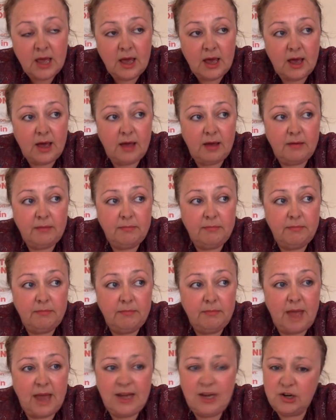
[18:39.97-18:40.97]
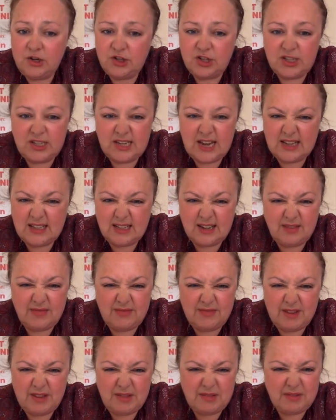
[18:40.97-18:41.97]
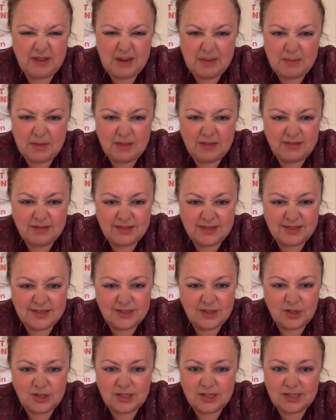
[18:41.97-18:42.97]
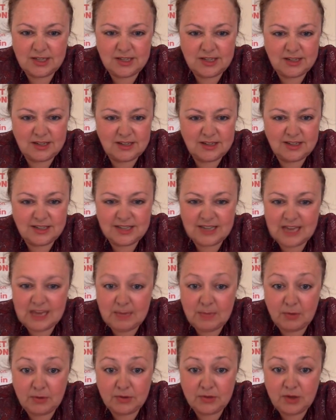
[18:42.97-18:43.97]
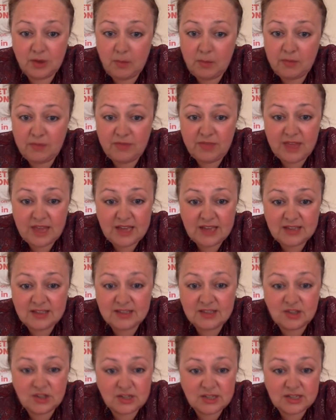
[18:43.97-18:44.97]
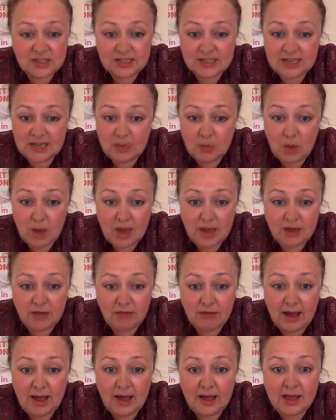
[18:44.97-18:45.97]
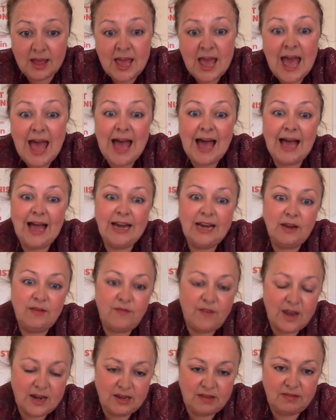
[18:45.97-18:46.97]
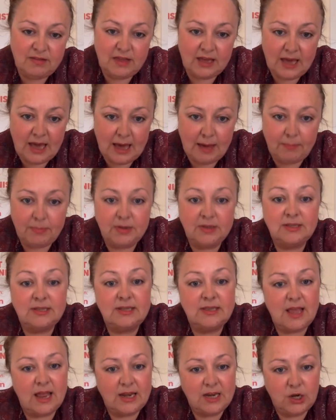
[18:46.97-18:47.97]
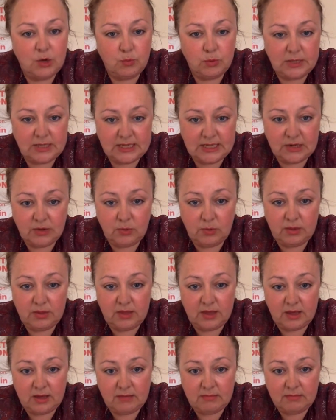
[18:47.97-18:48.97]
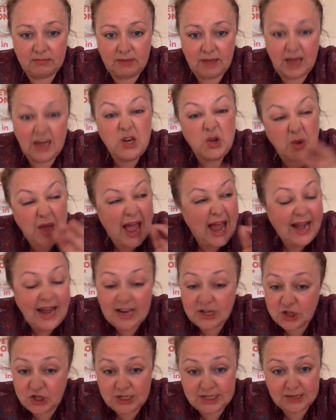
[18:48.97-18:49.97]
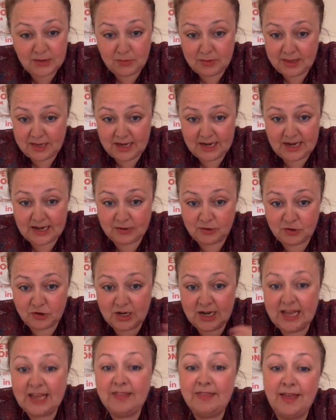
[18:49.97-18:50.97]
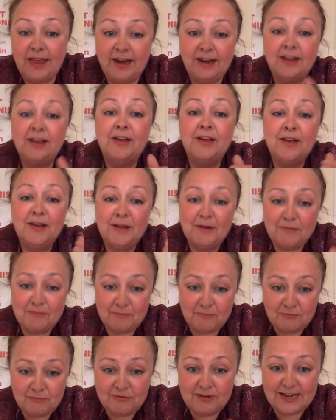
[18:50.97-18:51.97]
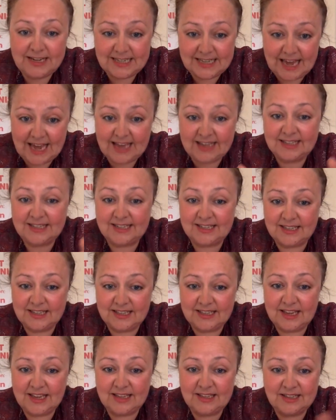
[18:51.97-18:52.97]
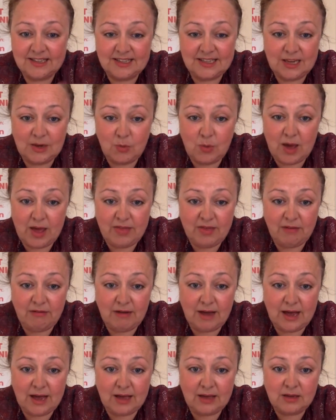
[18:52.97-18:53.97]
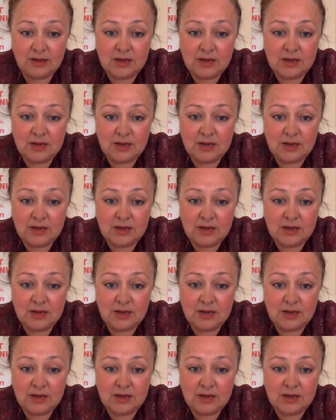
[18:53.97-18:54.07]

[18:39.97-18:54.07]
And you just test every 3 months just to keep on top of things, just to see where you're at. And if anything happens, then you would deal with it. And you can actually deal with it naturally and then retest and see where they're at.